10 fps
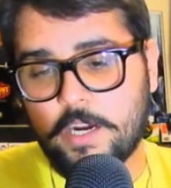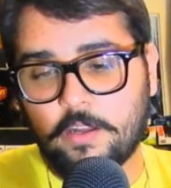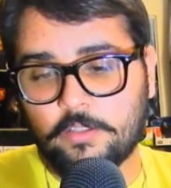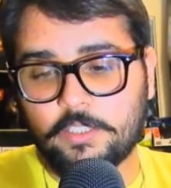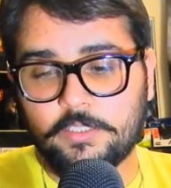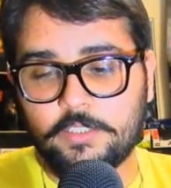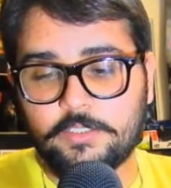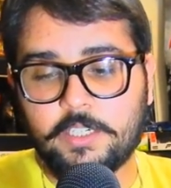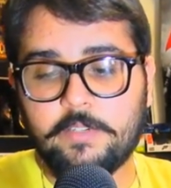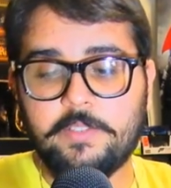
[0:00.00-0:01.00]
and on the other
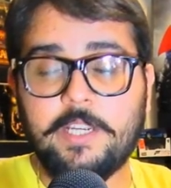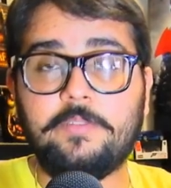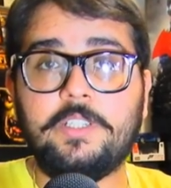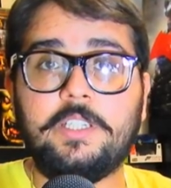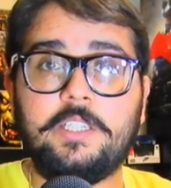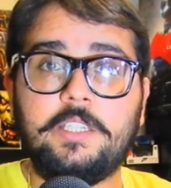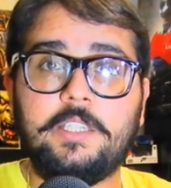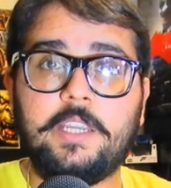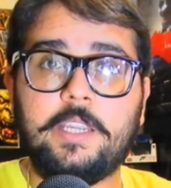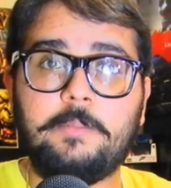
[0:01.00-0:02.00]
side we have the
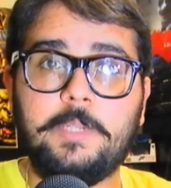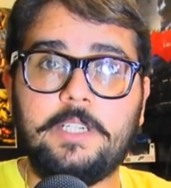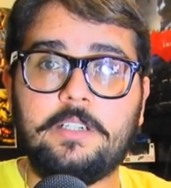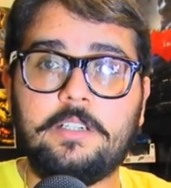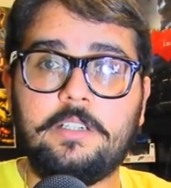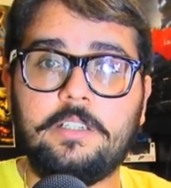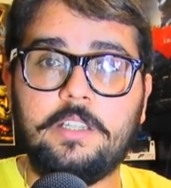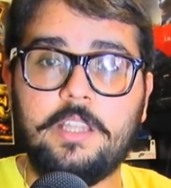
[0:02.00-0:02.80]
gain meter